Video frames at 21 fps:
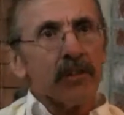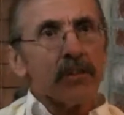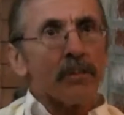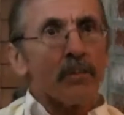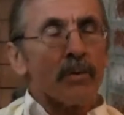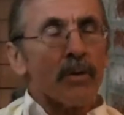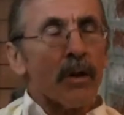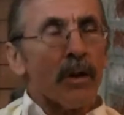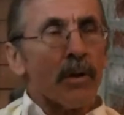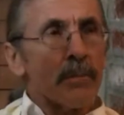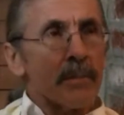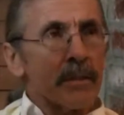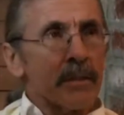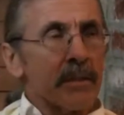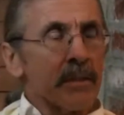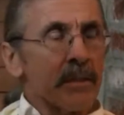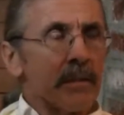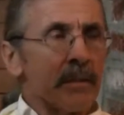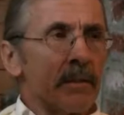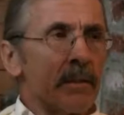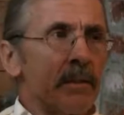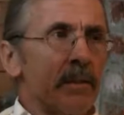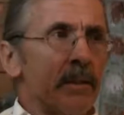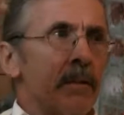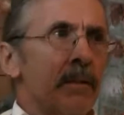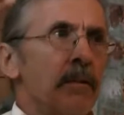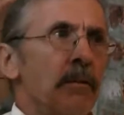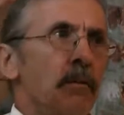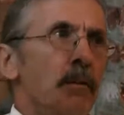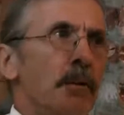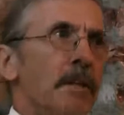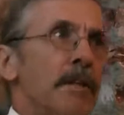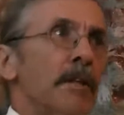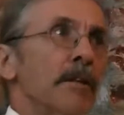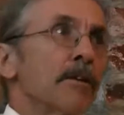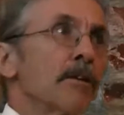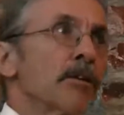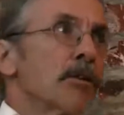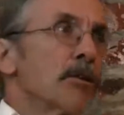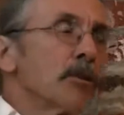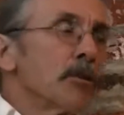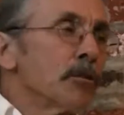of the Brahman, when it
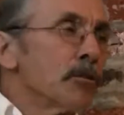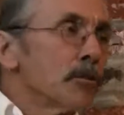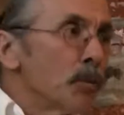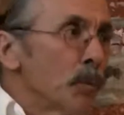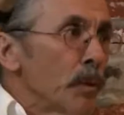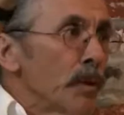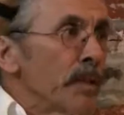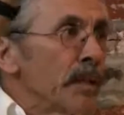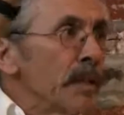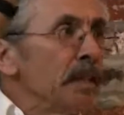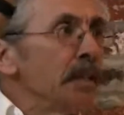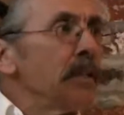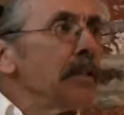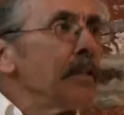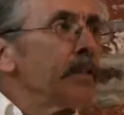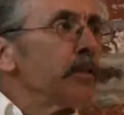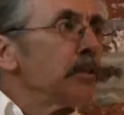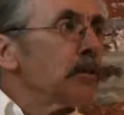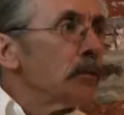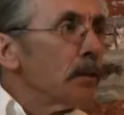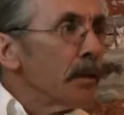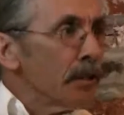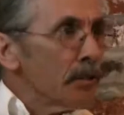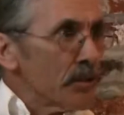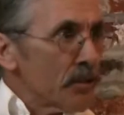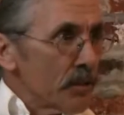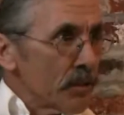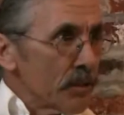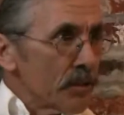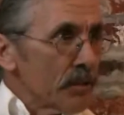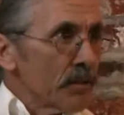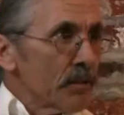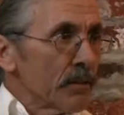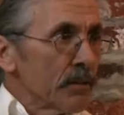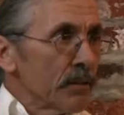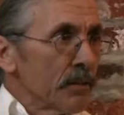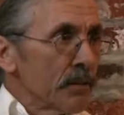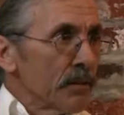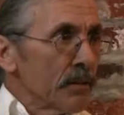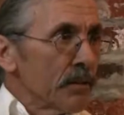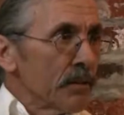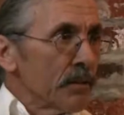occurs within the creation,
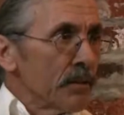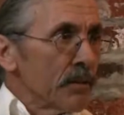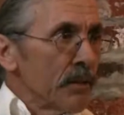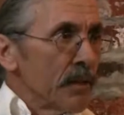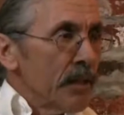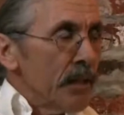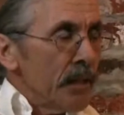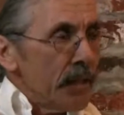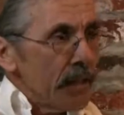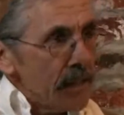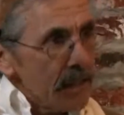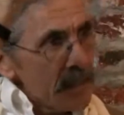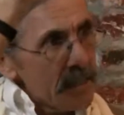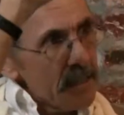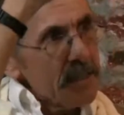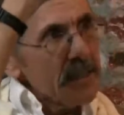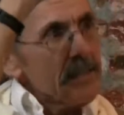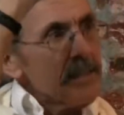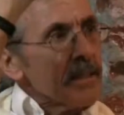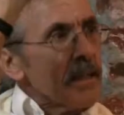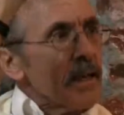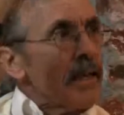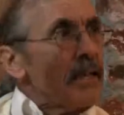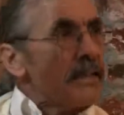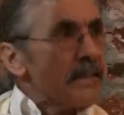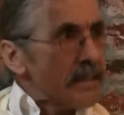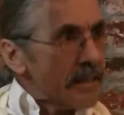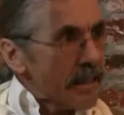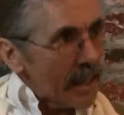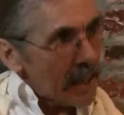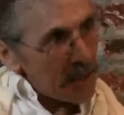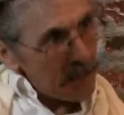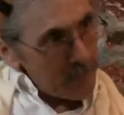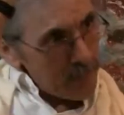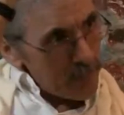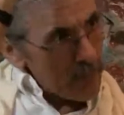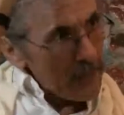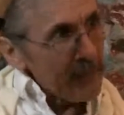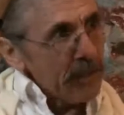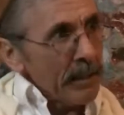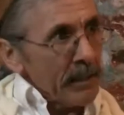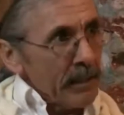is a state of
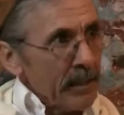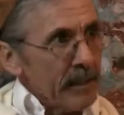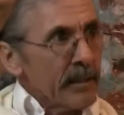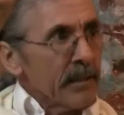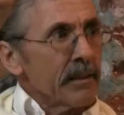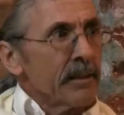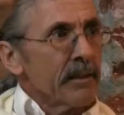being,